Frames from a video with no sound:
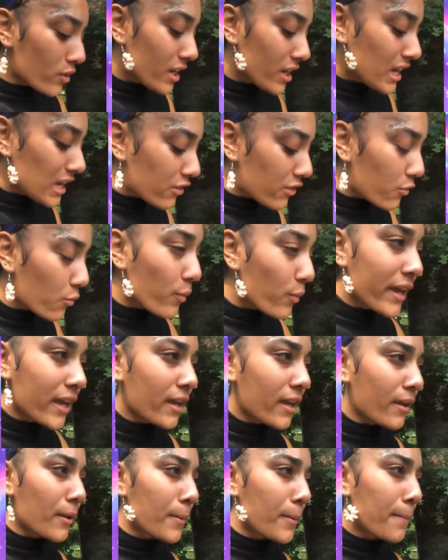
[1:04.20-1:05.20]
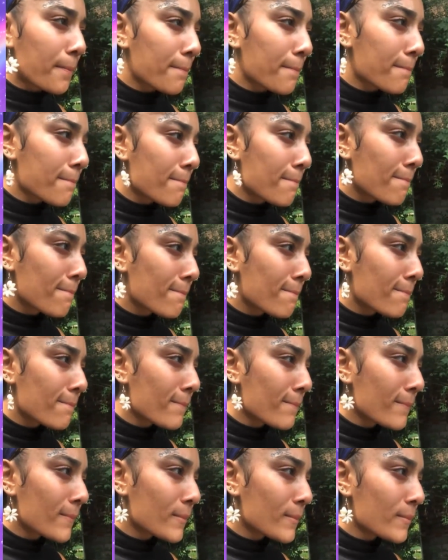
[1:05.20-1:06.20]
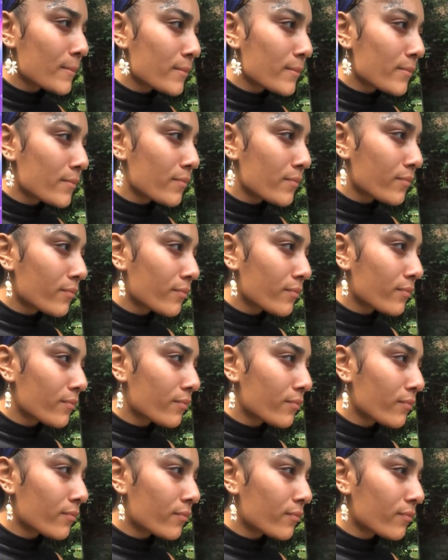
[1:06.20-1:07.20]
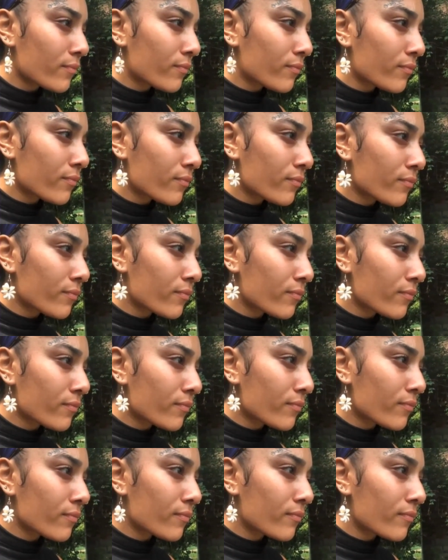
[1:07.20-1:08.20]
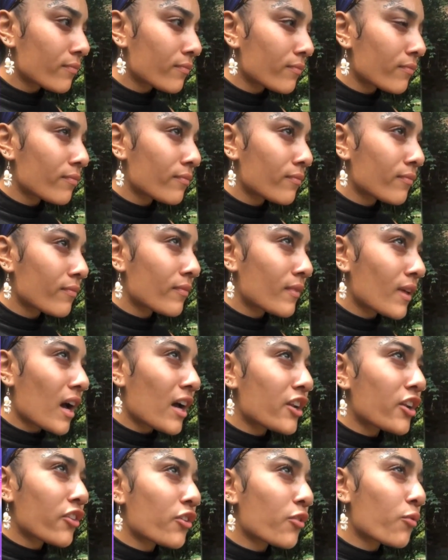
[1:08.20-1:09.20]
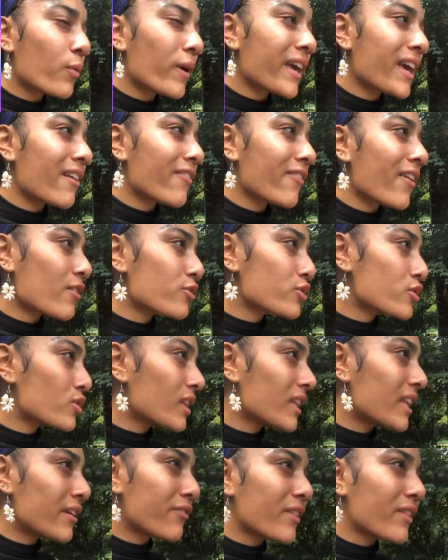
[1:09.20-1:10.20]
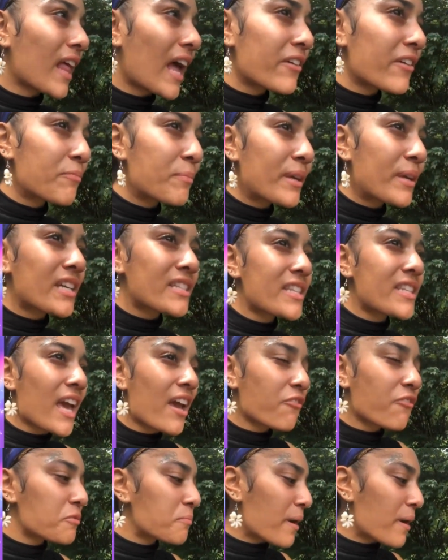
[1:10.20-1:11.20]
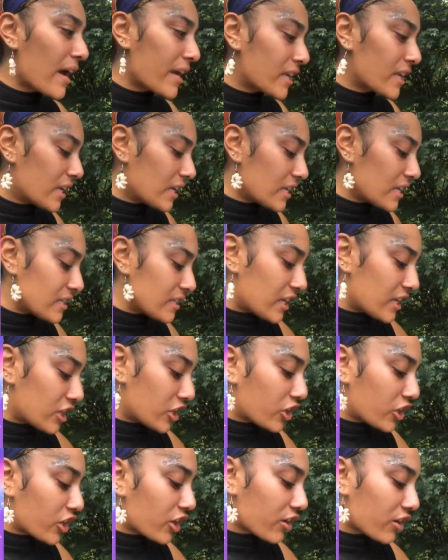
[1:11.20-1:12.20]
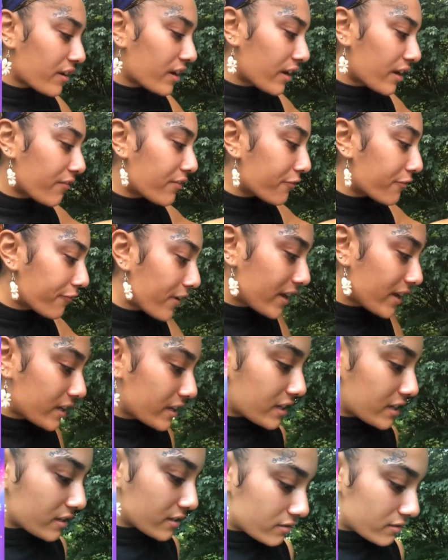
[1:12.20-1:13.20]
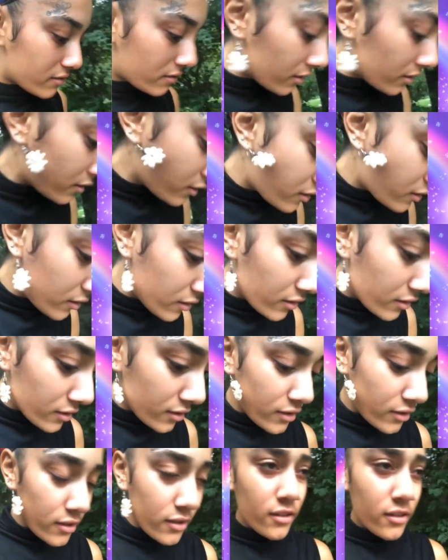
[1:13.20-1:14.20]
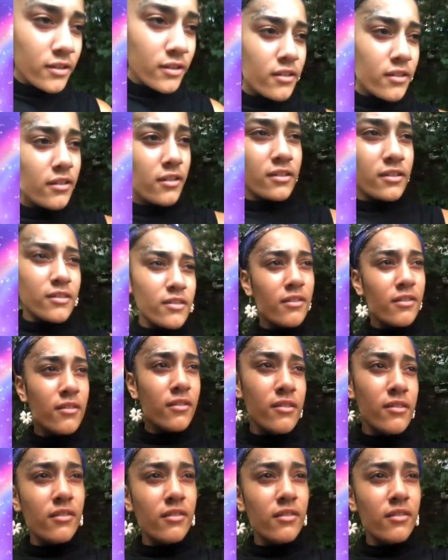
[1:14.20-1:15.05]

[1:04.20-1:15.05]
Like, that just is something that grows on trees. It was an emotional moment also for Efru because out of the blue, her mother just showed up.